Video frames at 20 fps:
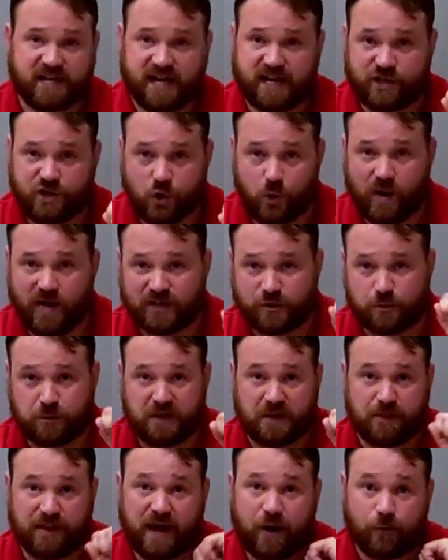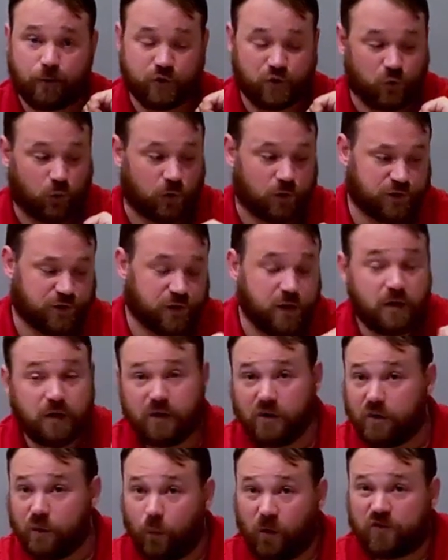It's got a USB power source,
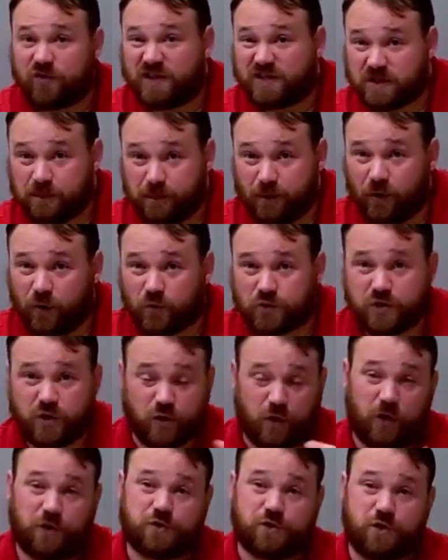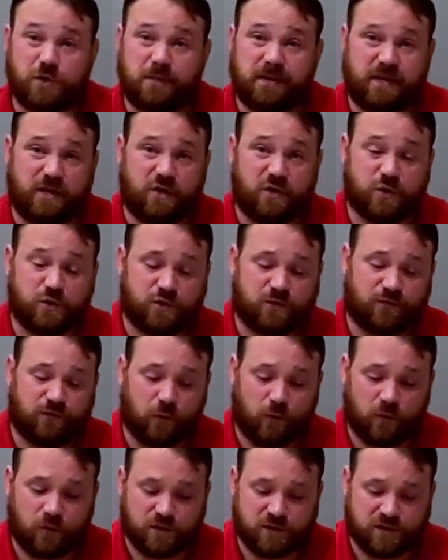which I suppose could also be used
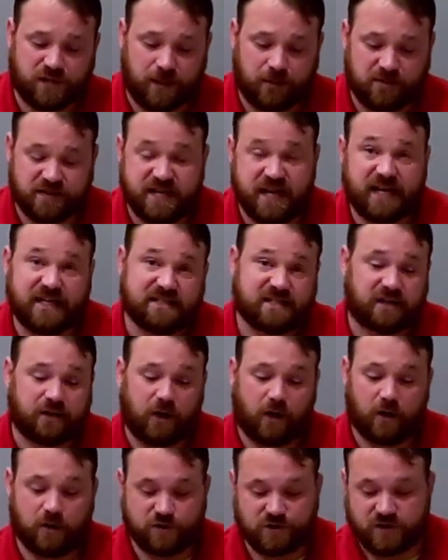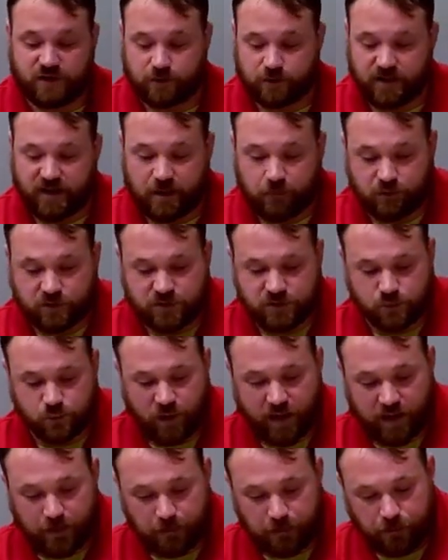for some DSLR cameras
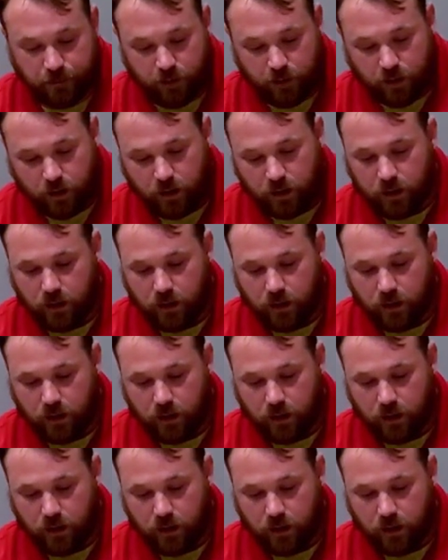as well.